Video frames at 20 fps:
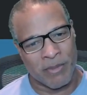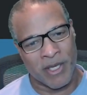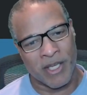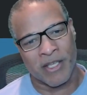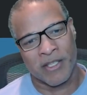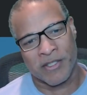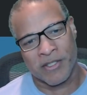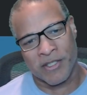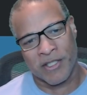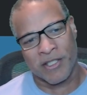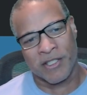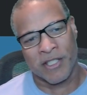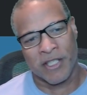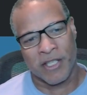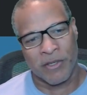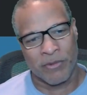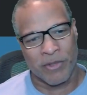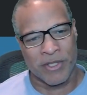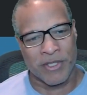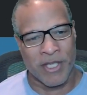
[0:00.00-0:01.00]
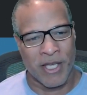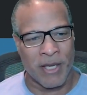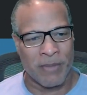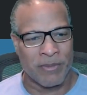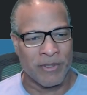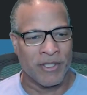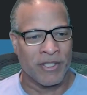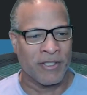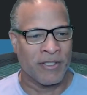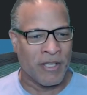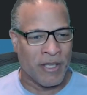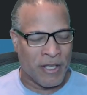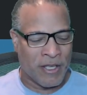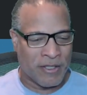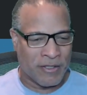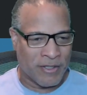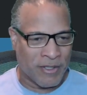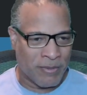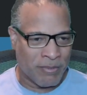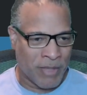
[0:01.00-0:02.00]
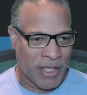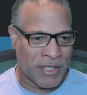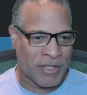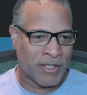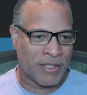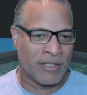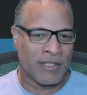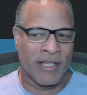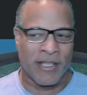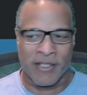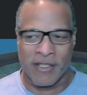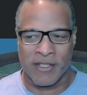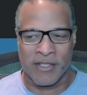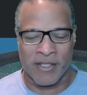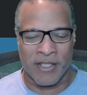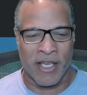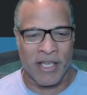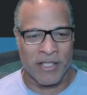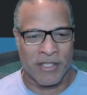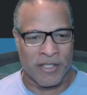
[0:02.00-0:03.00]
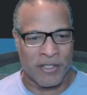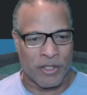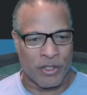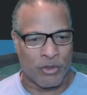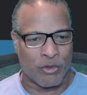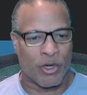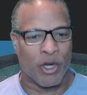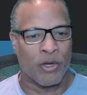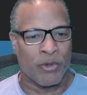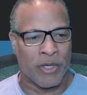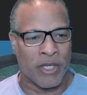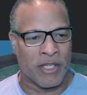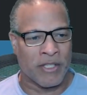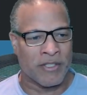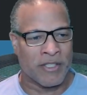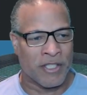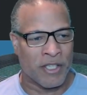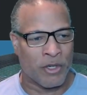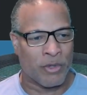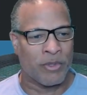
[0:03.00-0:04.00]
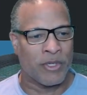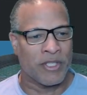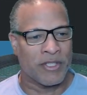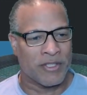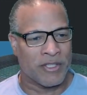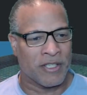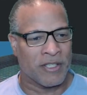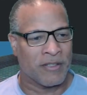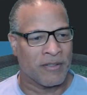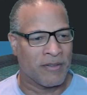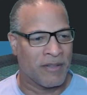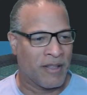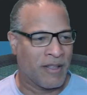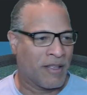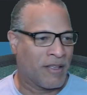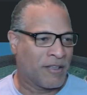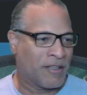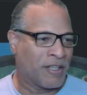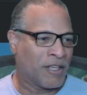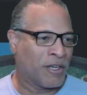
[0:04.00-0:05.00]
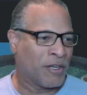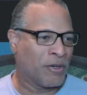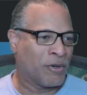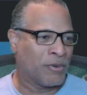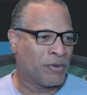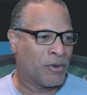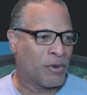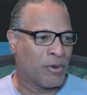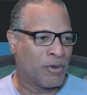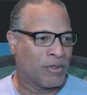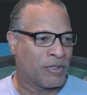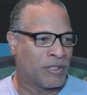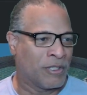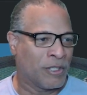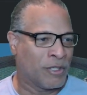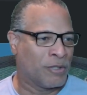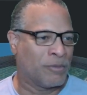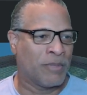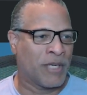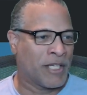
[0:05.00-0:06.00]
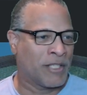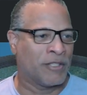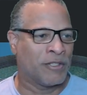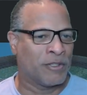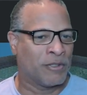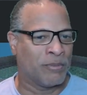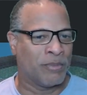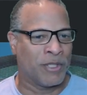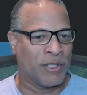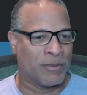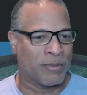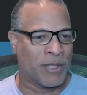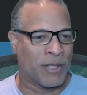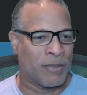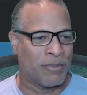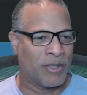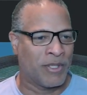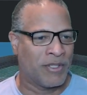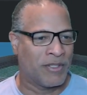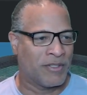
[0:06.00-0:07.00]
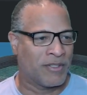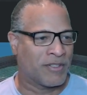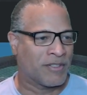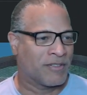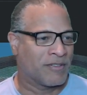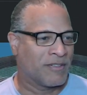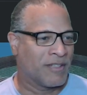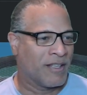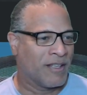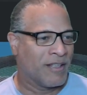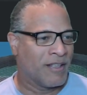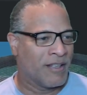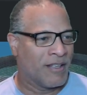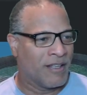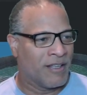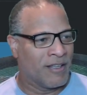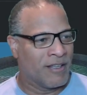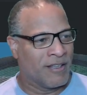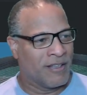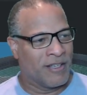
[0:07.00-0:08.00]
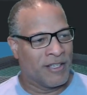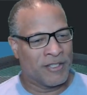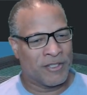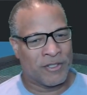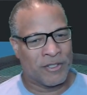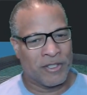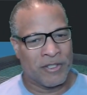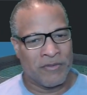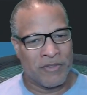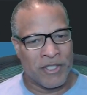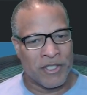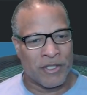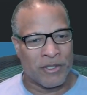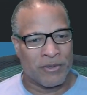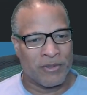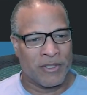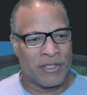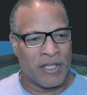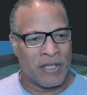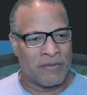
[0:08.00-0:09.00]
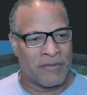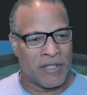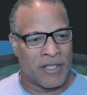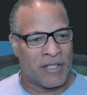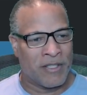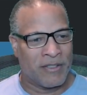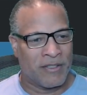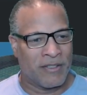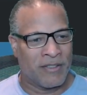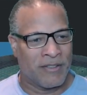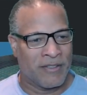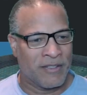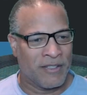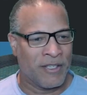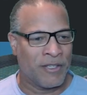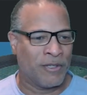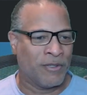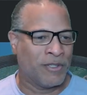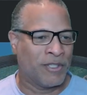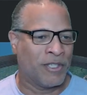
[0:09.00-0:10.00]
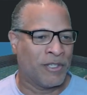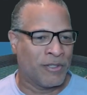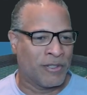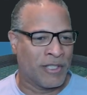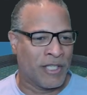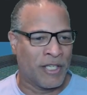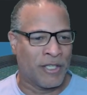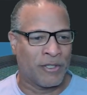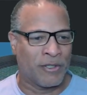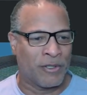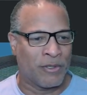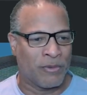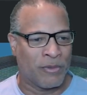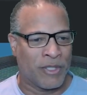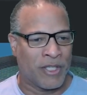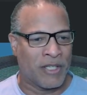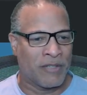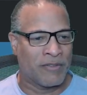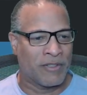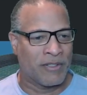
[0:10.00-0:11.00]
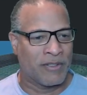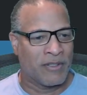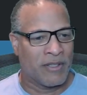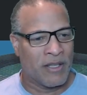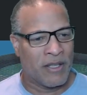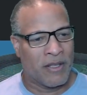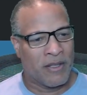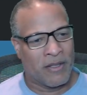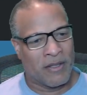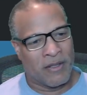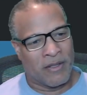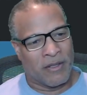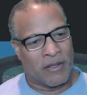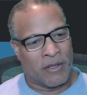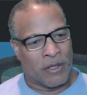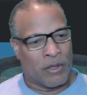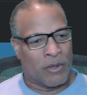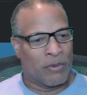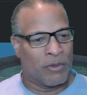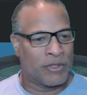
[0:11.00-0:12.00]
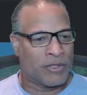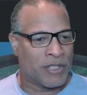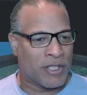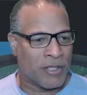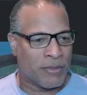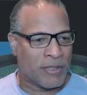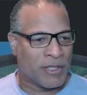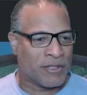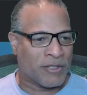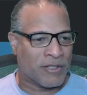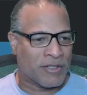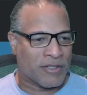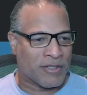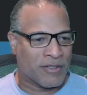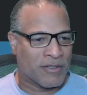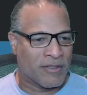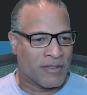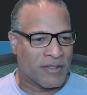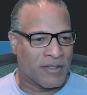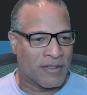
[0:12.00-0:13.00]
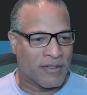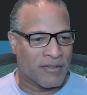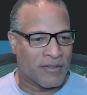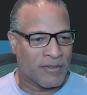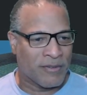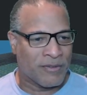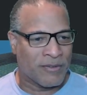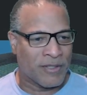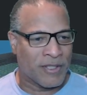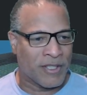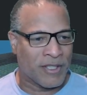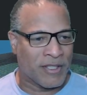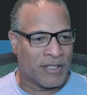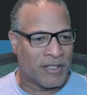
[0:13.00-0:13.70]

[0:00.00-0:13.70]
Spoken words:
selling, and what's happening? My Solana stash is growing, it's increasing, you know, little by little, piece by piece, until eventually I've got, you know, a year later or whatever. Well, think about this, right?